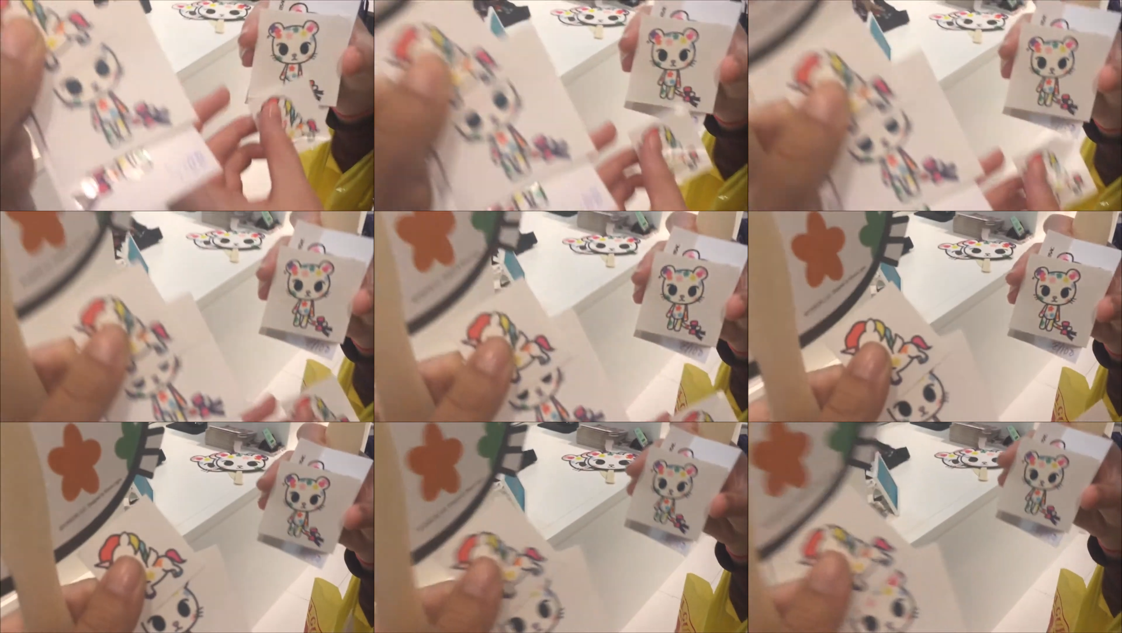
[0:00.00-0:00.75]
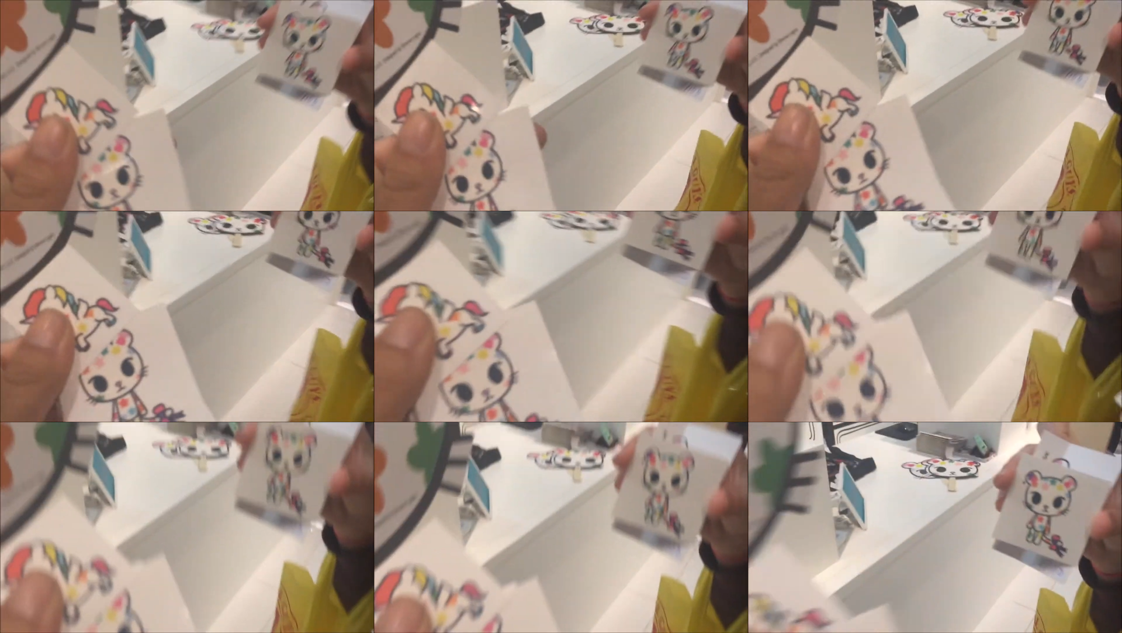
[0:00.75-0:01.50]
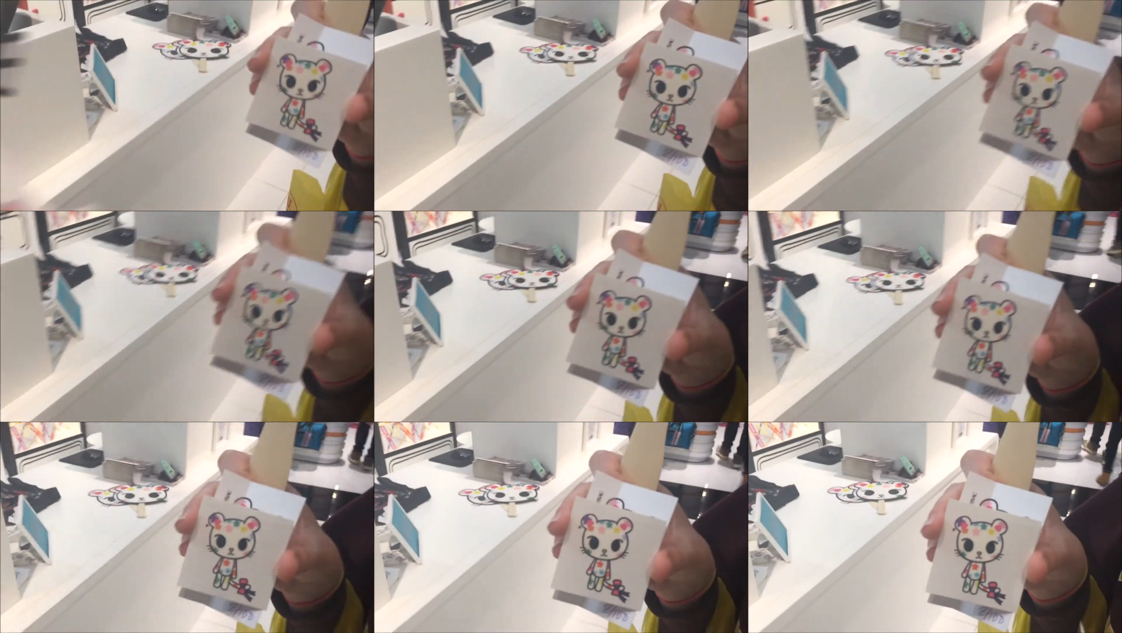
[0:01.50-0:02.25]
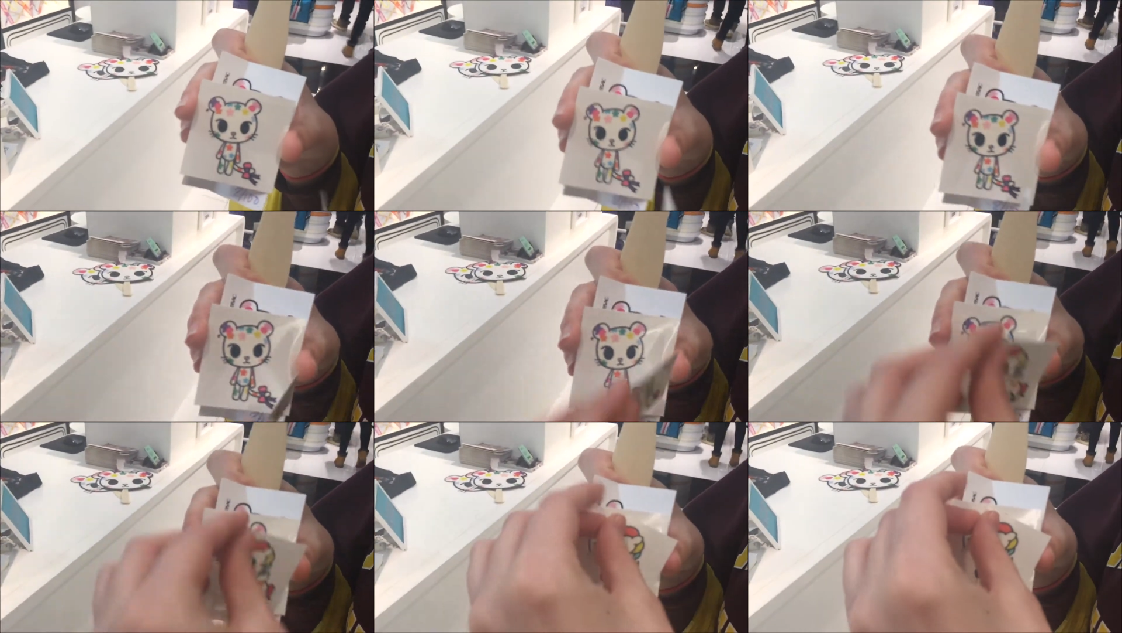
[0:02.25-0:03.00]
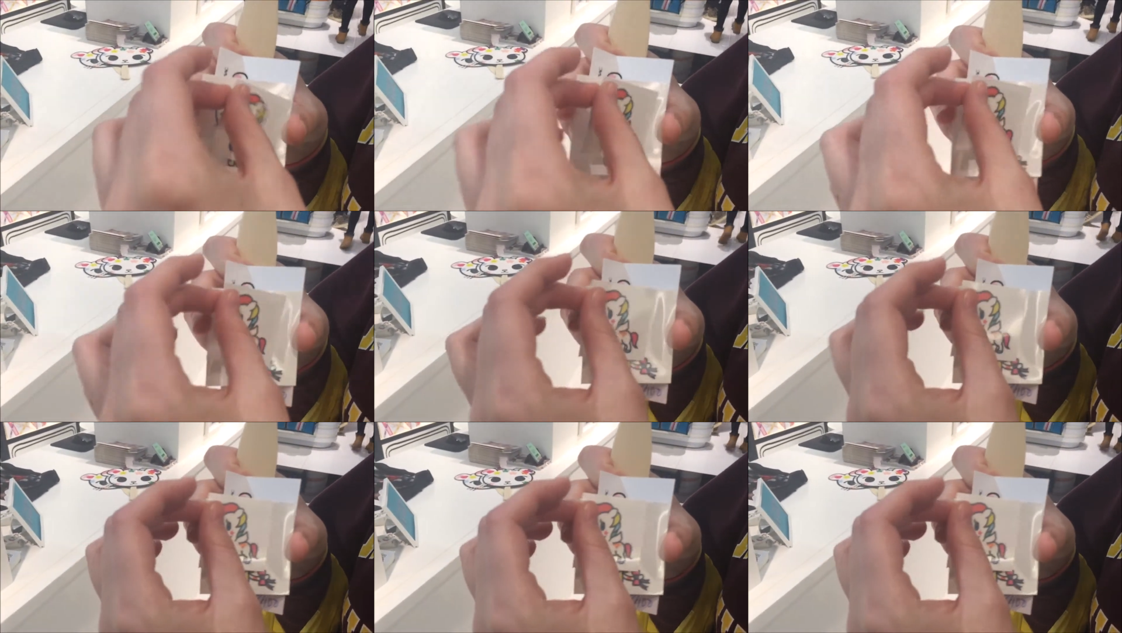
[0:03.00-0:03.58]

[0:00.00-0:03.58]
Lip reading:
Nobody's mouth can be seen.